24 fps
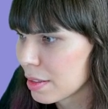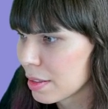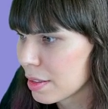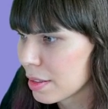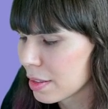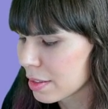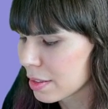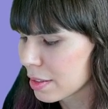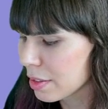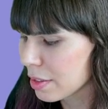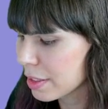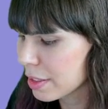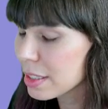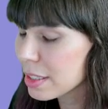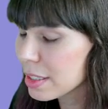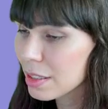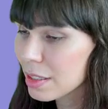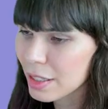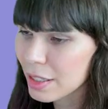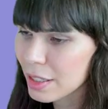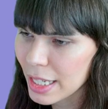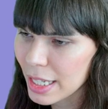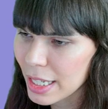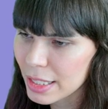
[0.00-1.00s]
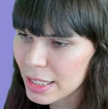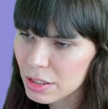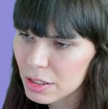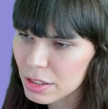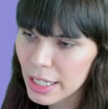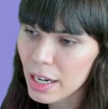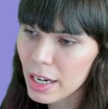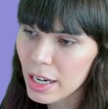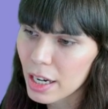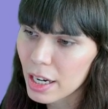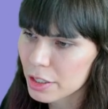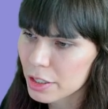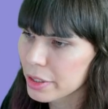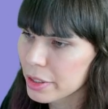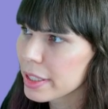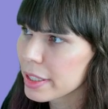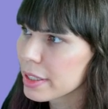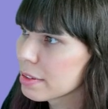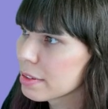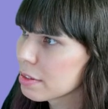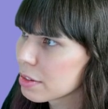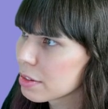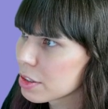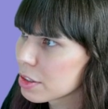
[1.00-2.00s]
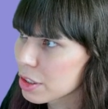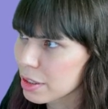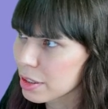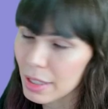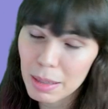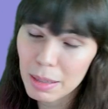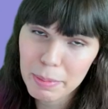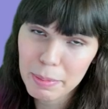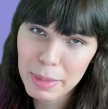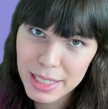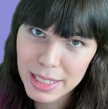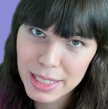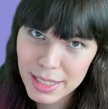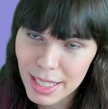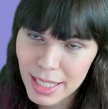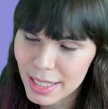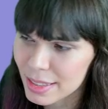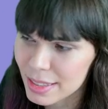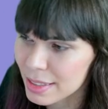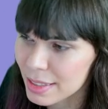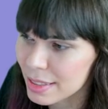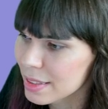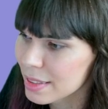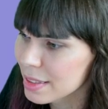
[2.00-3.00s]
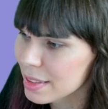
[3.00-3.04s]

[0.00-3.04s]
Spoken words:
There is, okay, so like 100, sure, that makes sense.